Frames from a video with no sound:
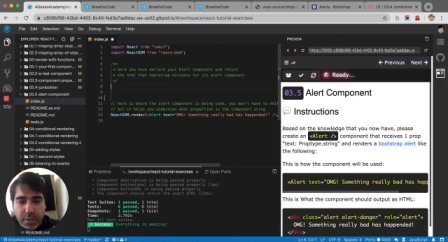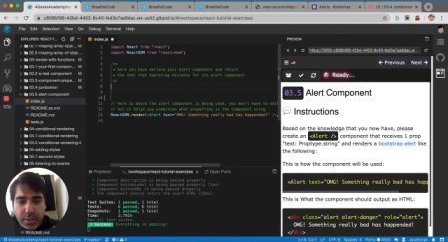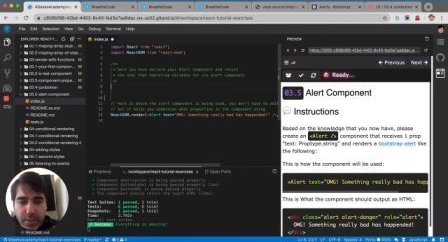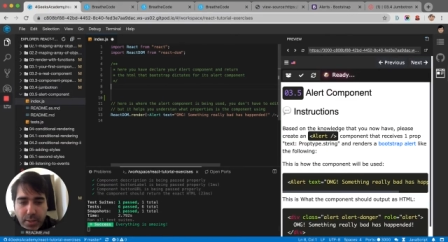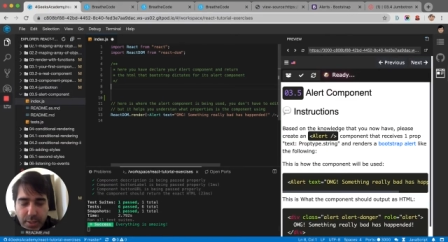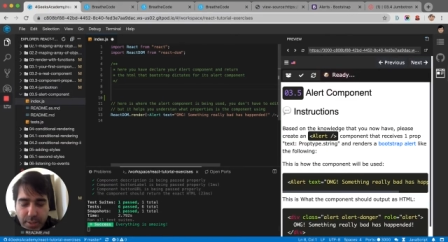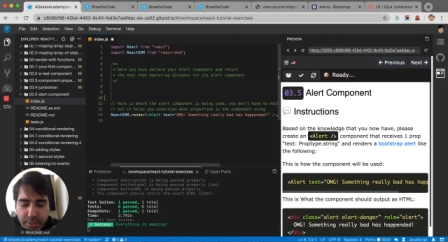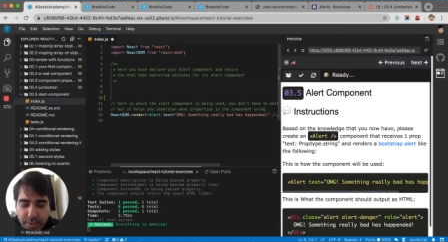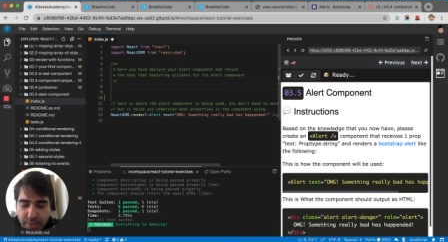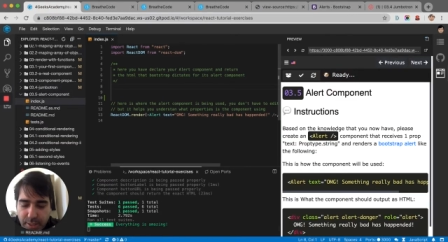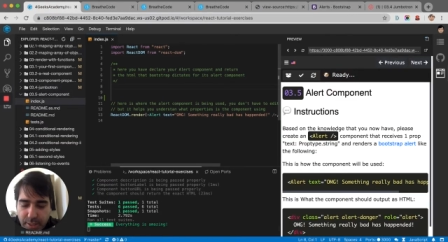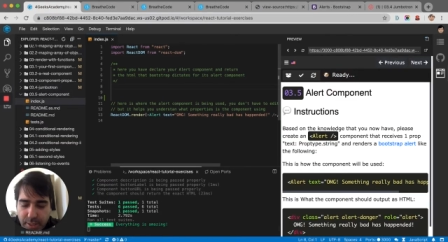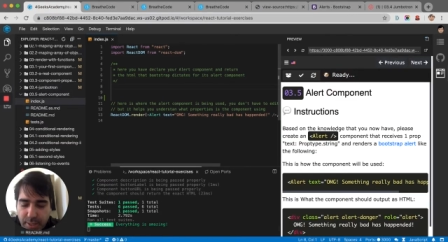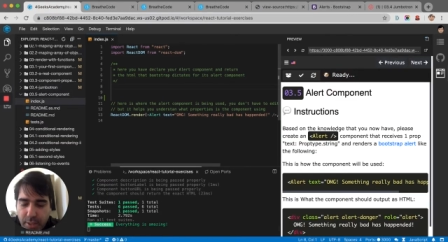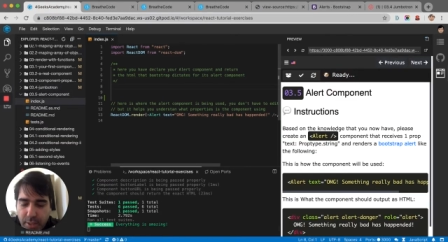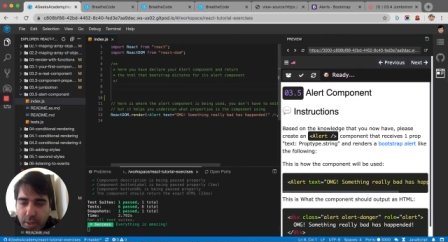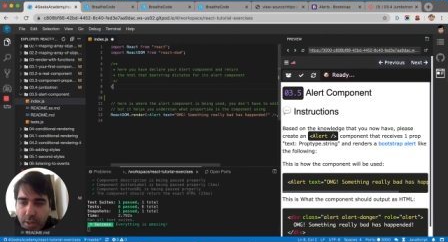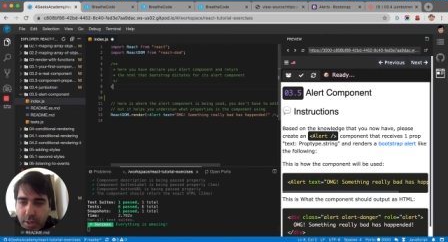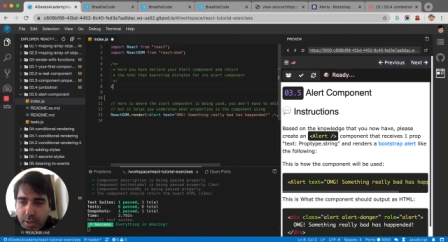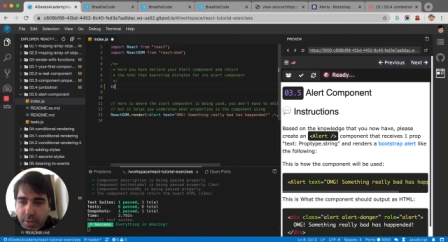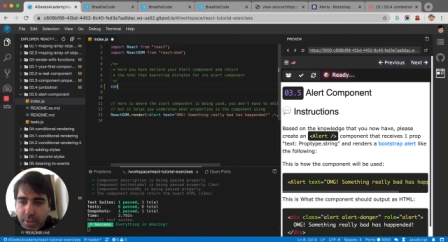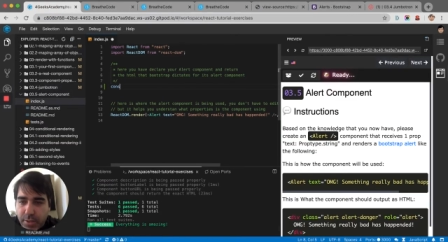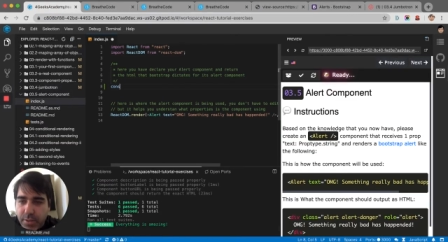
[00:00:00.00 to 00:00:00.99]
let's say
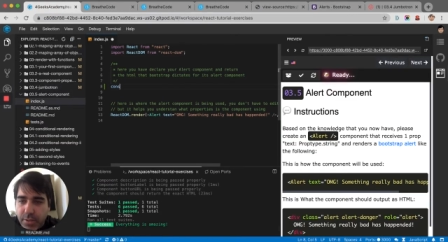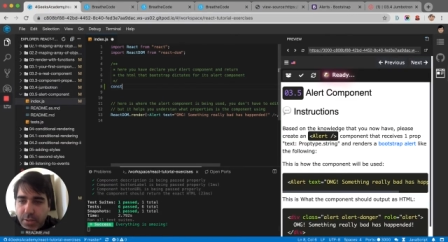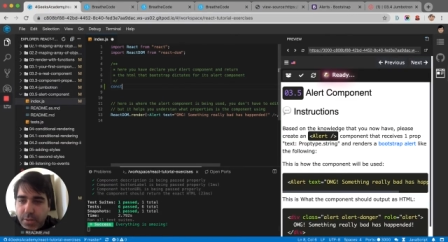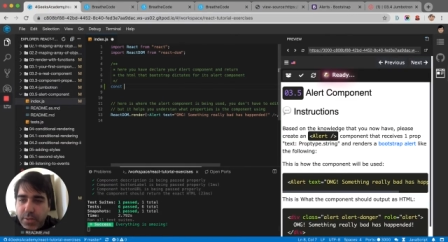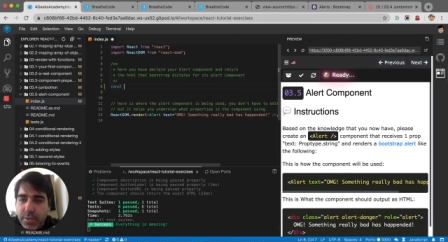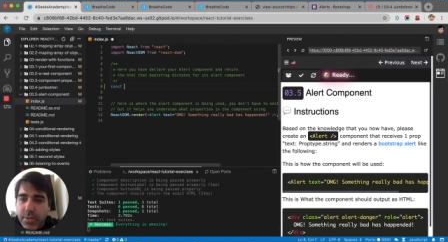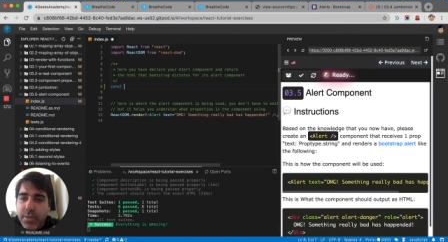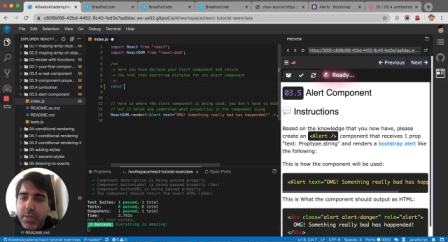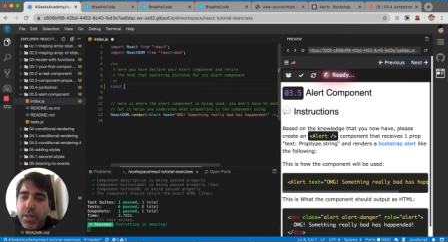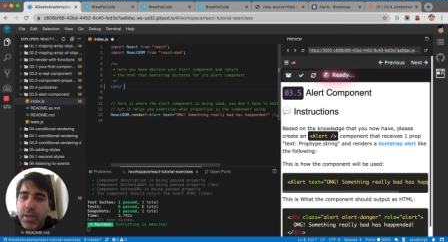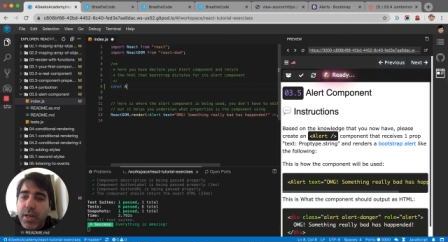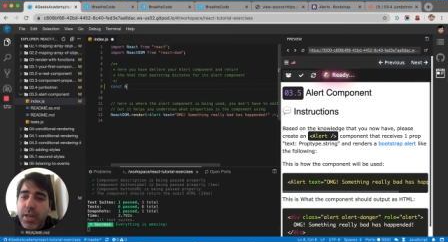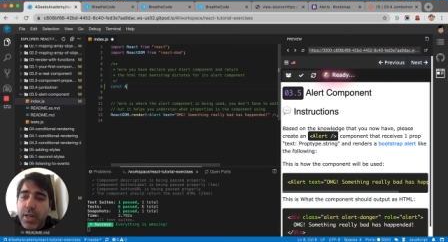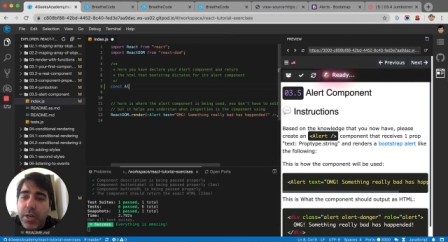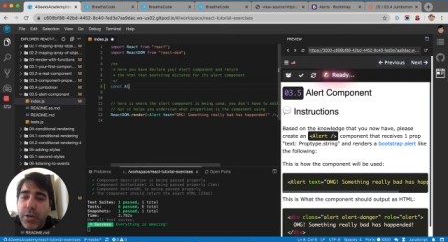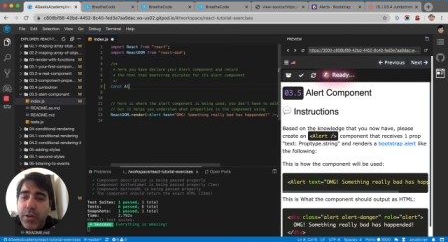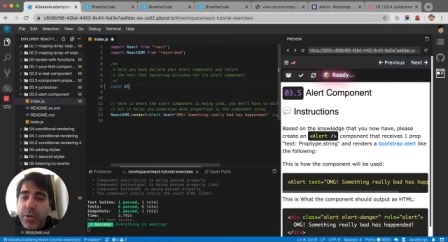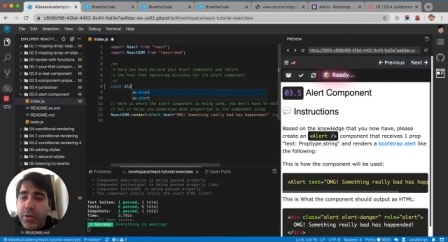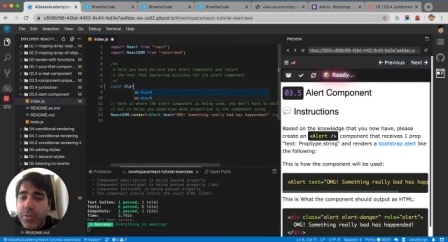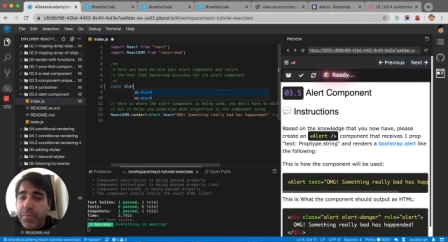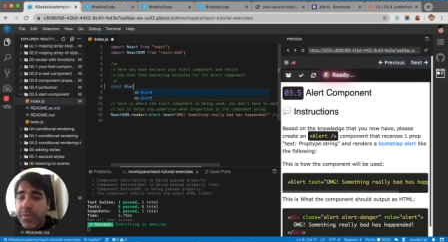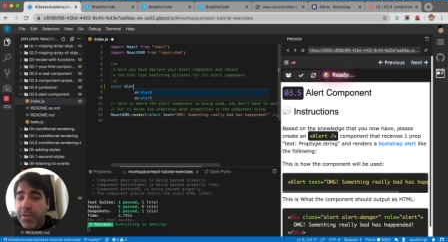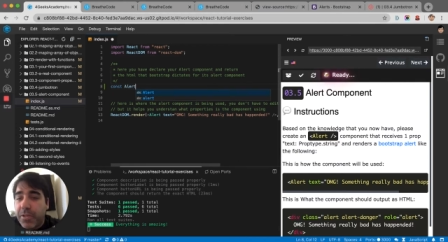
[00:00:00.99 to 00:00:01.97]
const
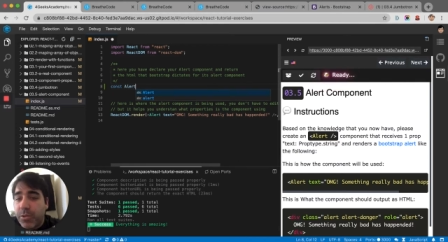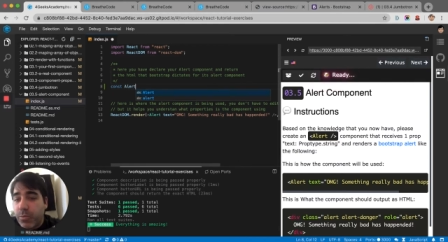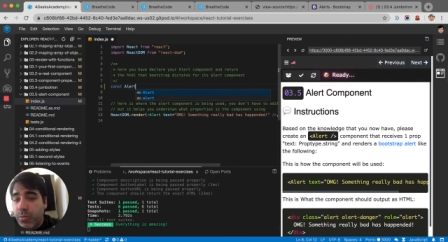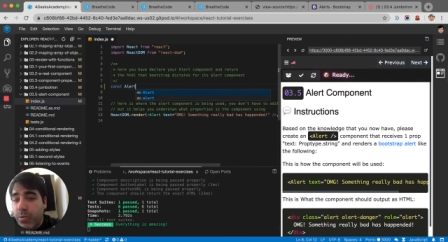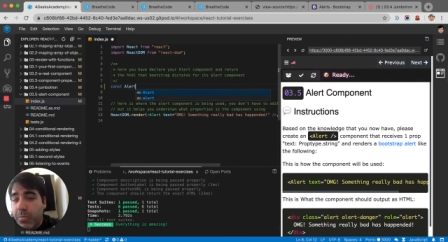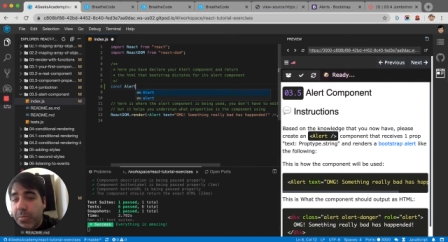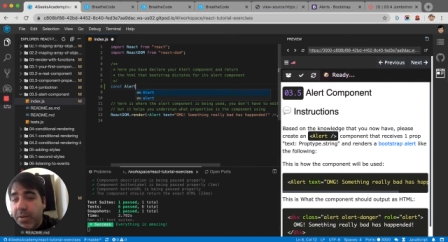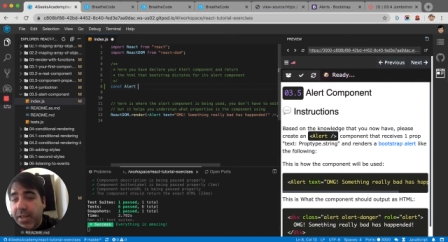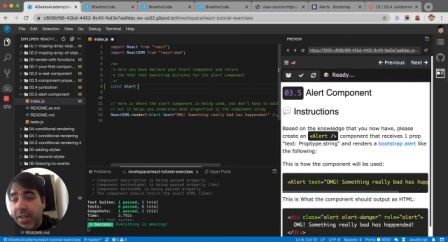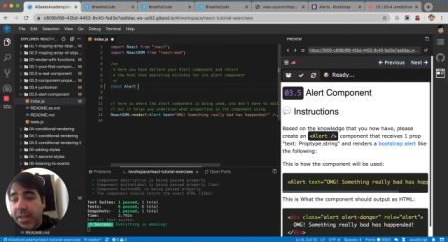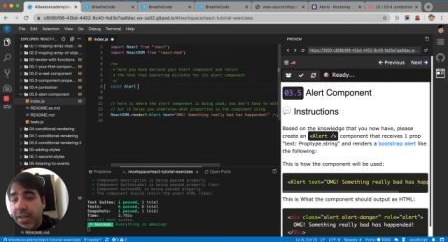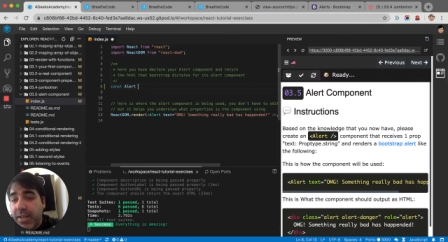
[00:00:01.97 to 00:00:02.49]
alert because we're making